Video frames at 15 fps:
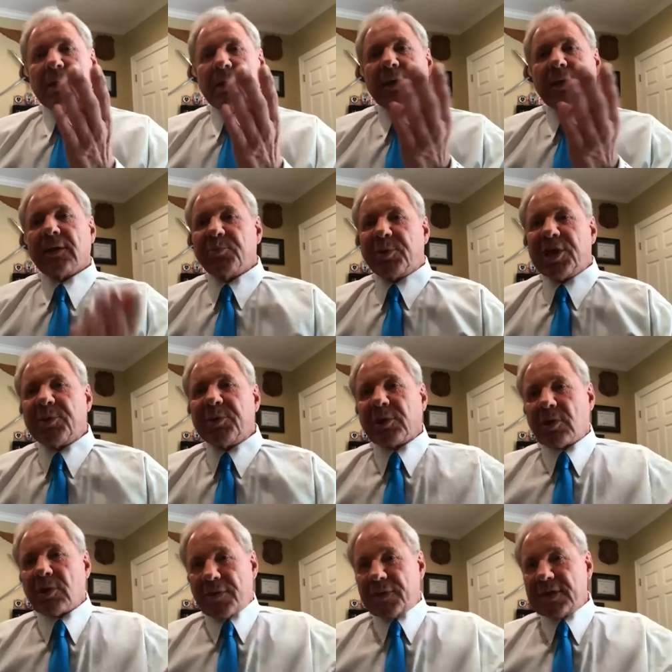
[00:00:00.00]
The people
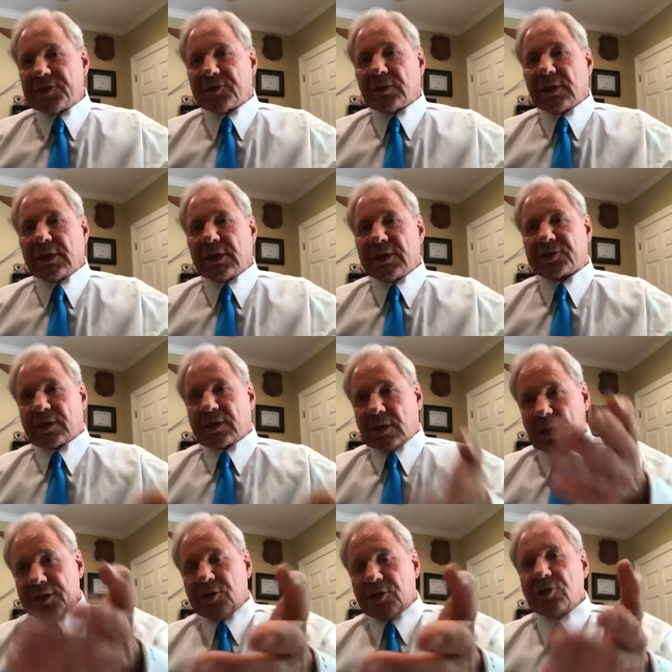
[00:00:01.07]
on this list,
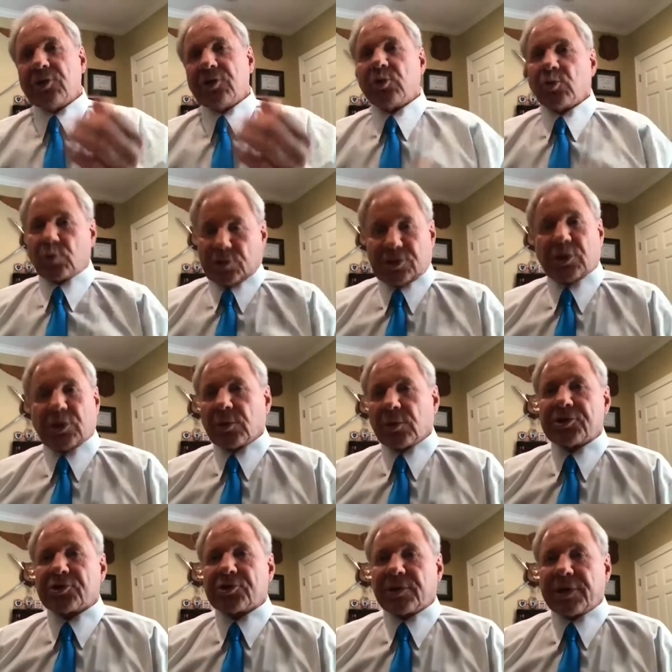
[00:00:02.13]
like you, were total
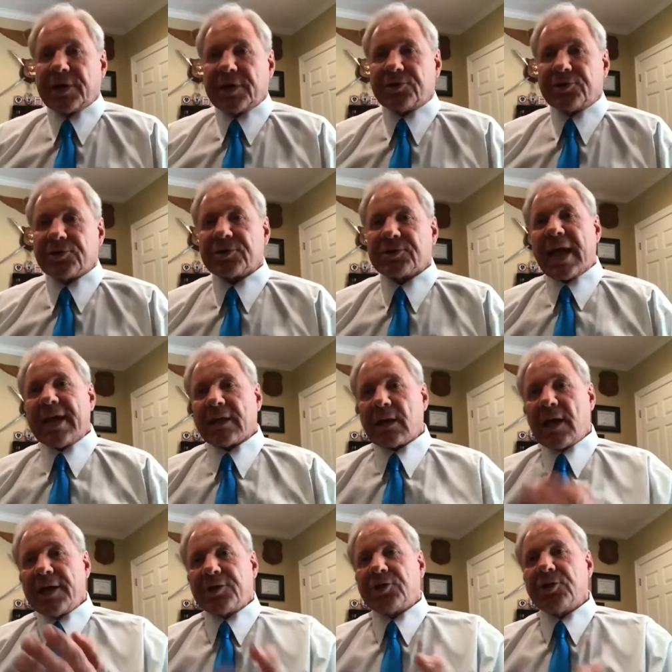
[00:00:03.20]
strangers, and
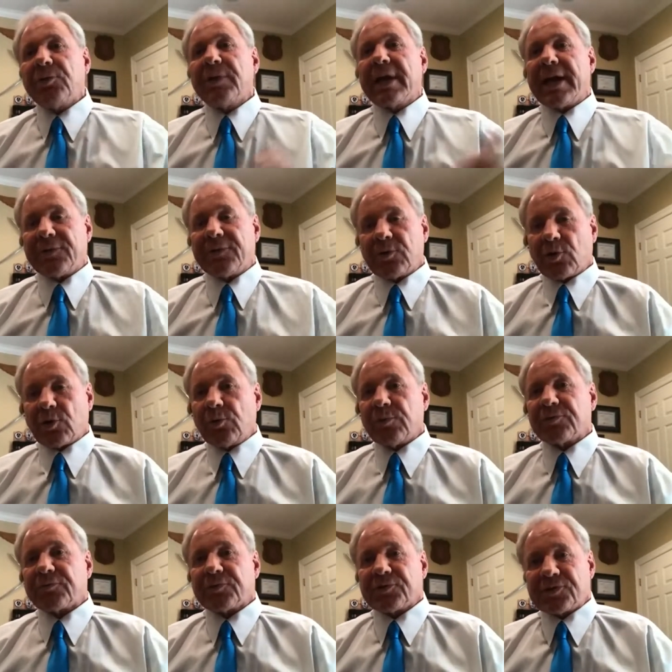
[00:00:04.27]
like you, they had their
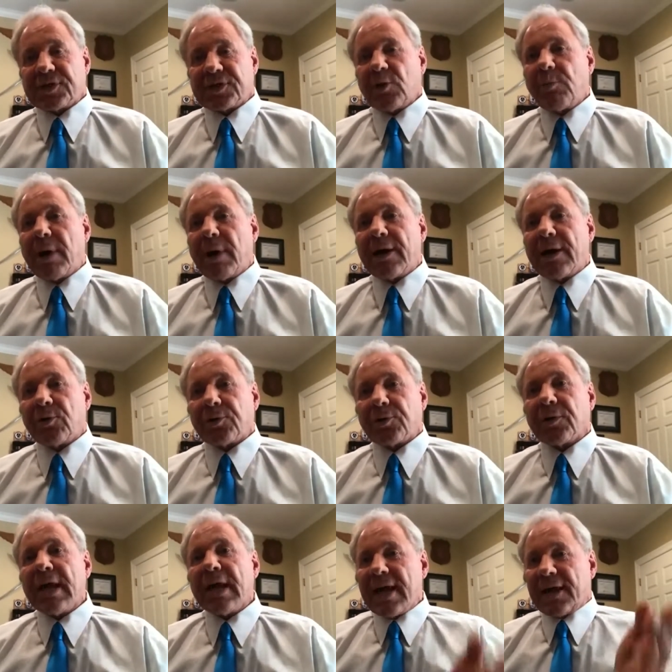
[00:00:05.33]
homes for sale by
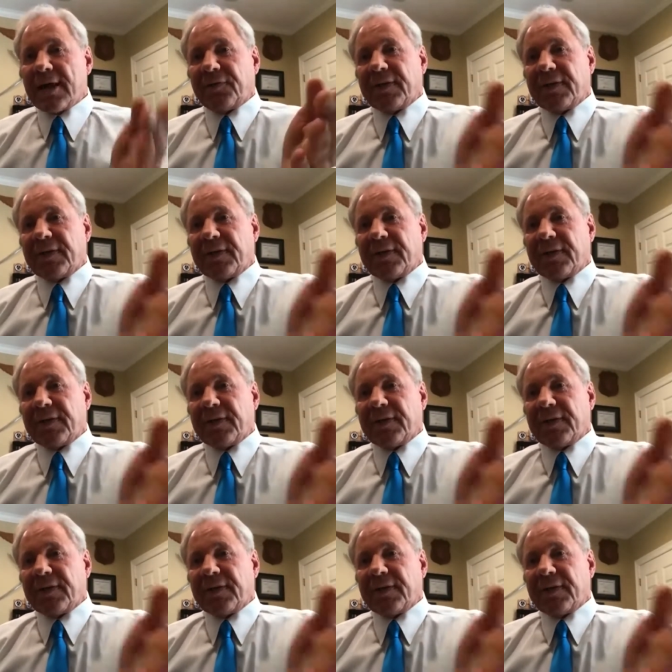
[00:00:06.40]
owner. They